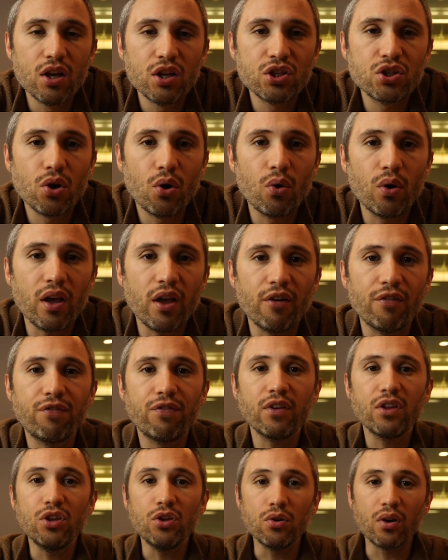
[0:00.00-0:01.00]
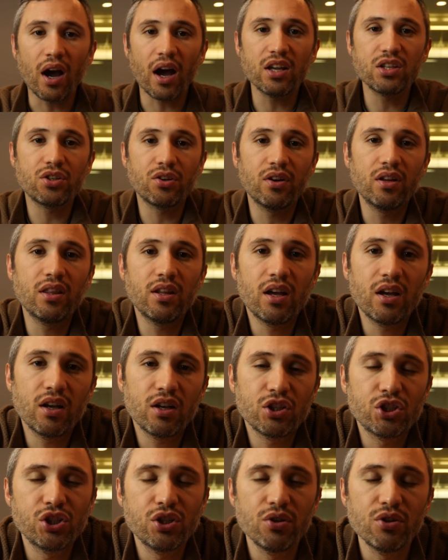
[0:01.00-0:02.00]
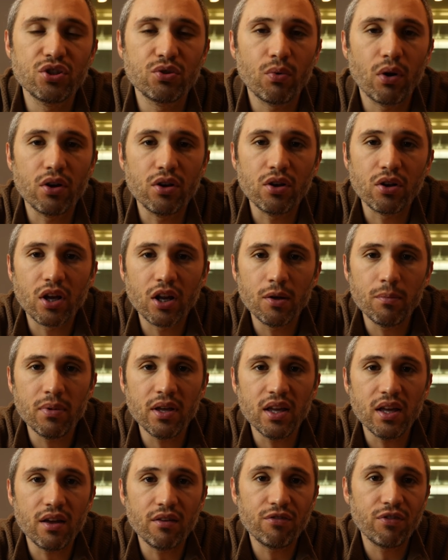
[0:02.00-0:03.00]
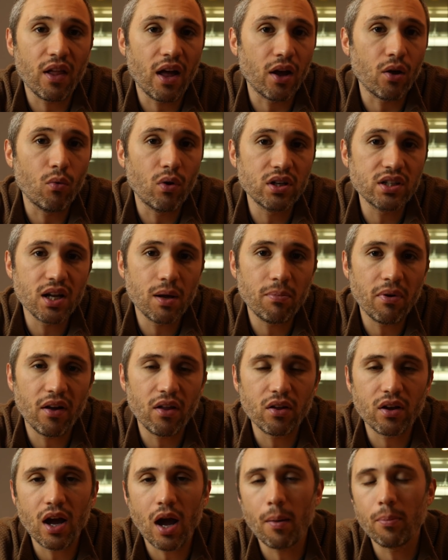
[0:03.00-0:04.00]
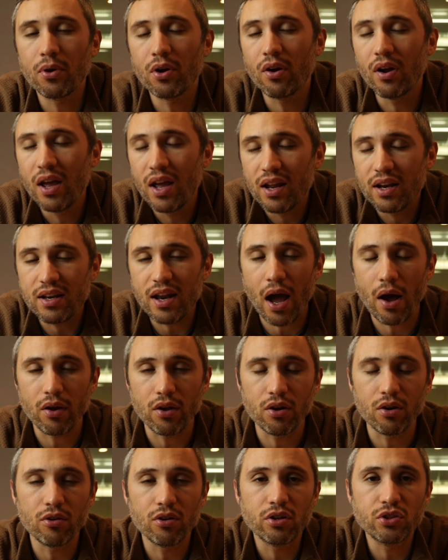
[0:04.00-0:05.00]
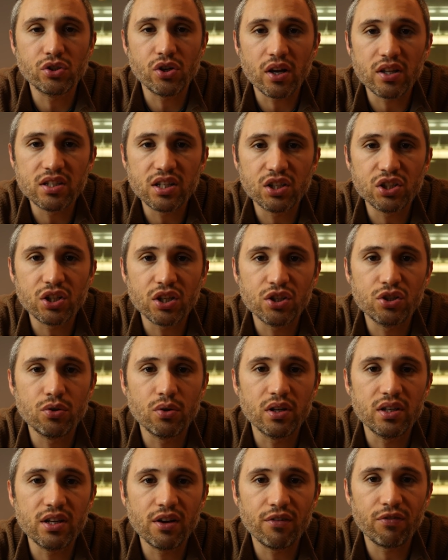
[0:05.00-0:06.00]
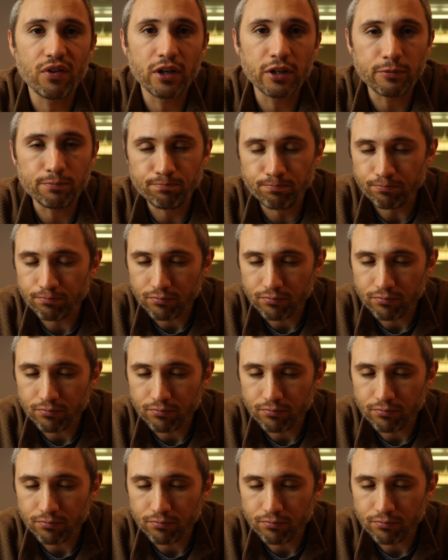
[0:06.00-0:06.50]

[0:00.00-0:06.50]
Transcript: So if you guys are in the shoes where you're gonna be flying one type of helicopter, now you're transitioning to a different,